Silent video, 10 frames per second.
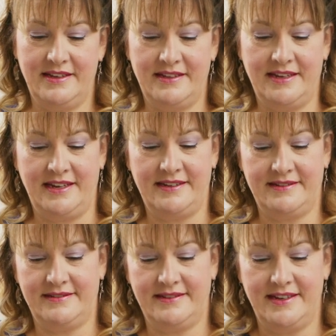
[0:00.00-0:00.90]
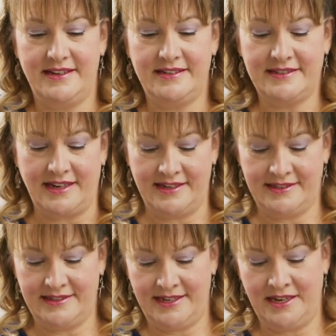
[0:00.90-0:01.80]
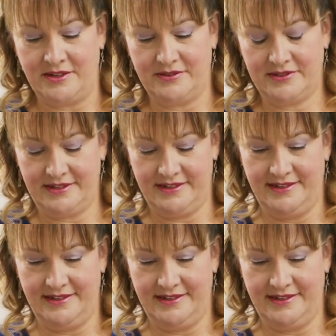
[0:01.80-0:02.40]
they decided to stay closed.